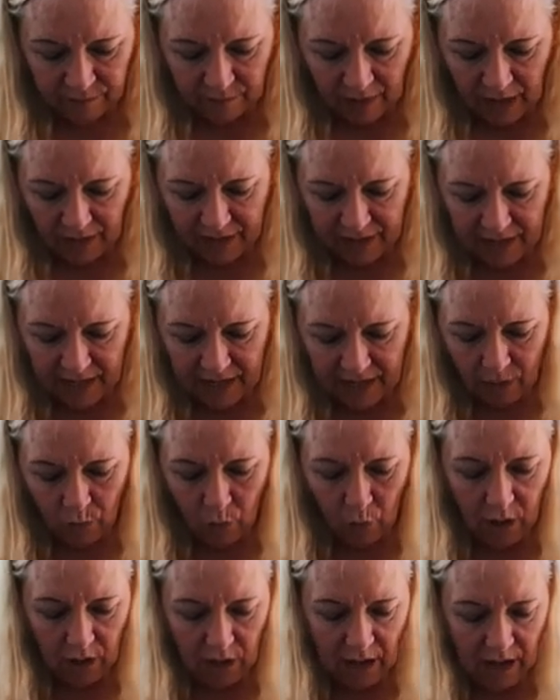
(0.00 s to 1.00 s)
I think I got
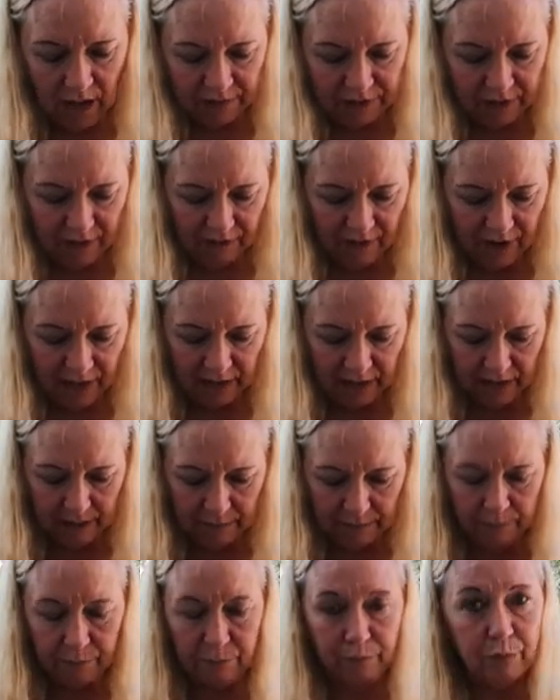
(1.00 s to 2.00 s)
one left. I finally
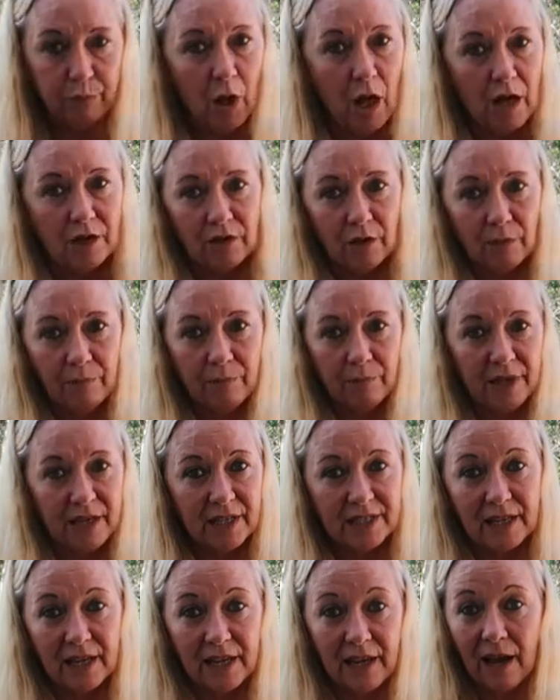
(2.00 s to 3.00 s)
plucked them
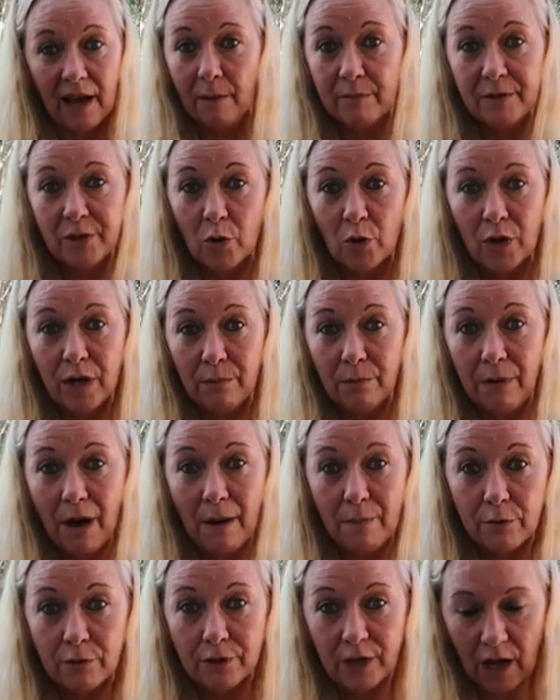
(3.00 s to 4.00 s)
because it, I'm still getting
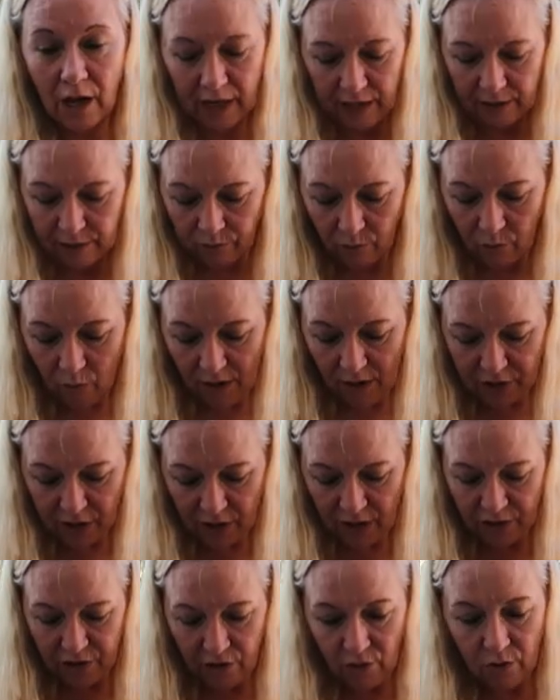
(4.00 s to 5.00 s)
peppers on it. Why should
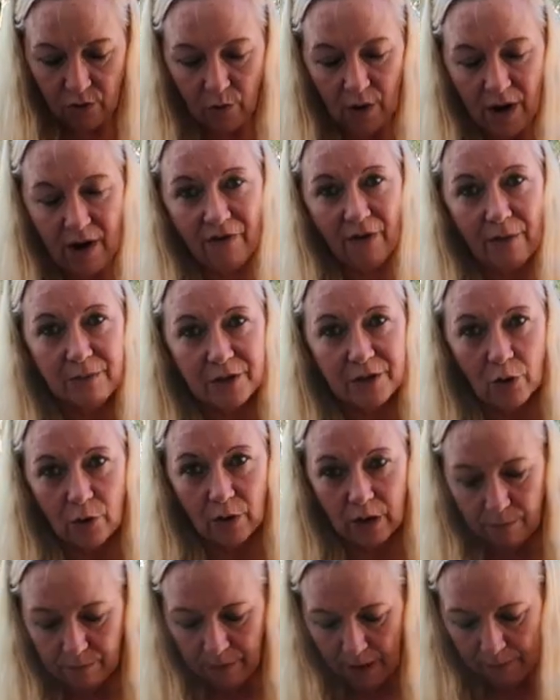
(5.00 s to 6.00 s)
I throw it away if I'm still
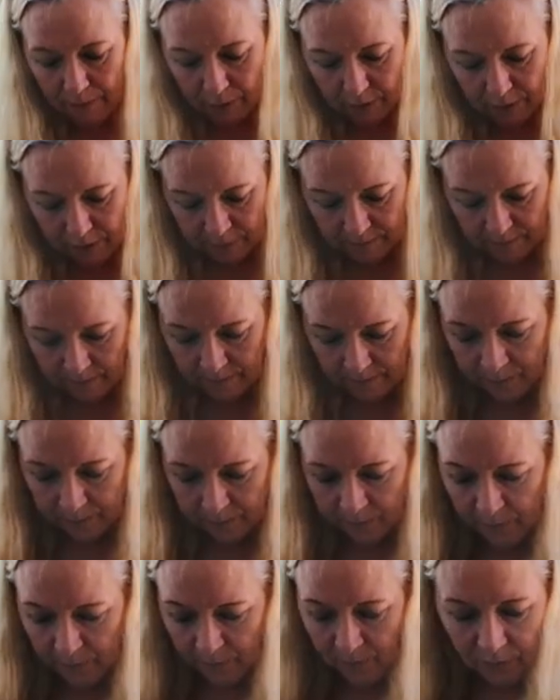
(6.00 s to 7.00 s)
getting peppers?
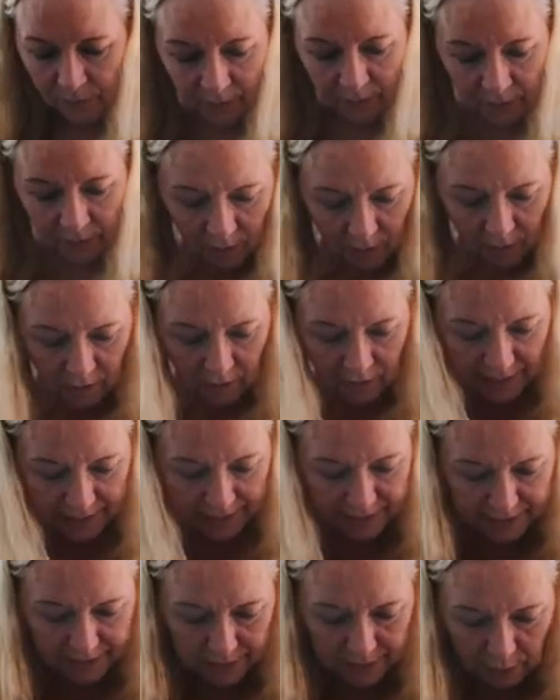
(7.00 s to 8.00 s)
All right,
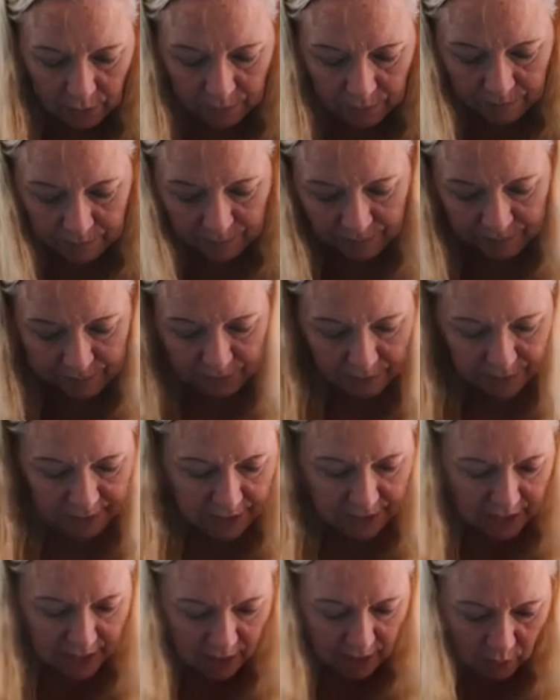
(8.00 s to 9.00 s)
so there's
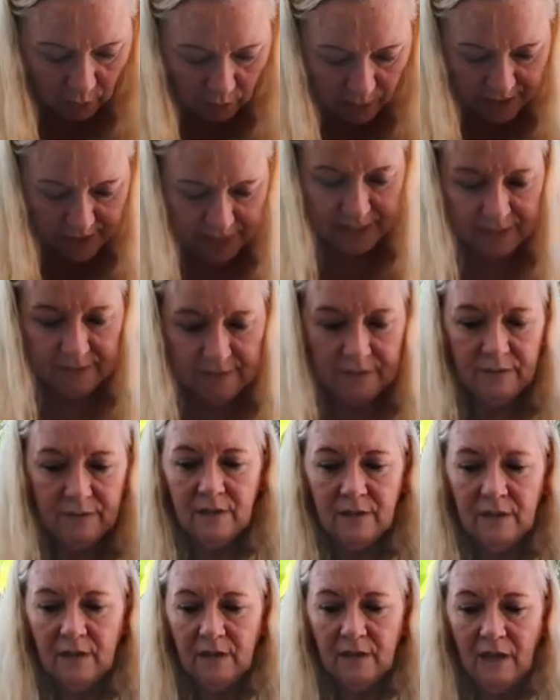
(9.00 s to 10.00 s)
the yellow ones.
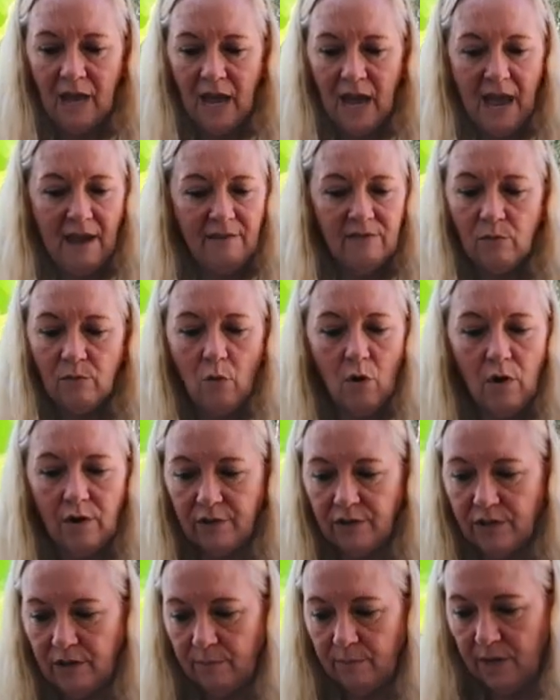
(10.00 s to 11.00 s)
I haven't
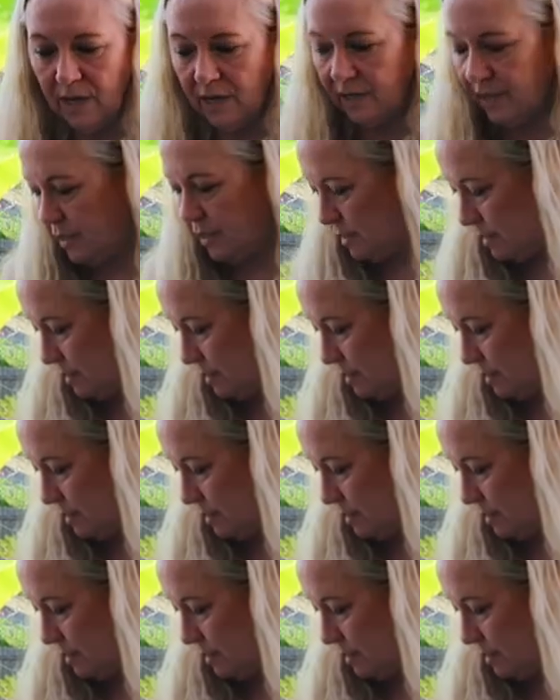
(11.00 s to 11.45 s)
watered them yet.